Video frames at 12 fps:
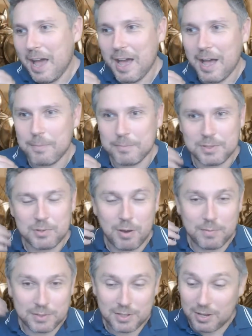Um, so
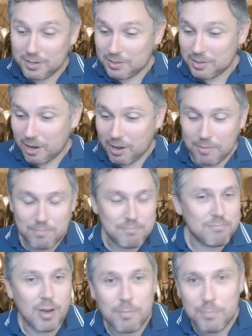I've decided
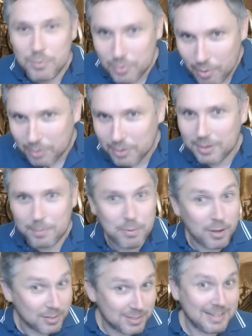I'm, I'm not going to
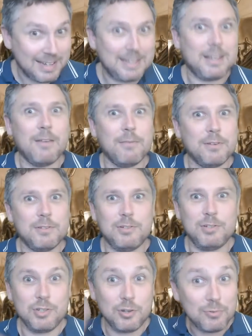personally cover
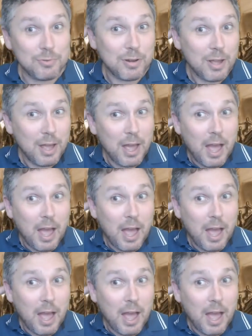Dune.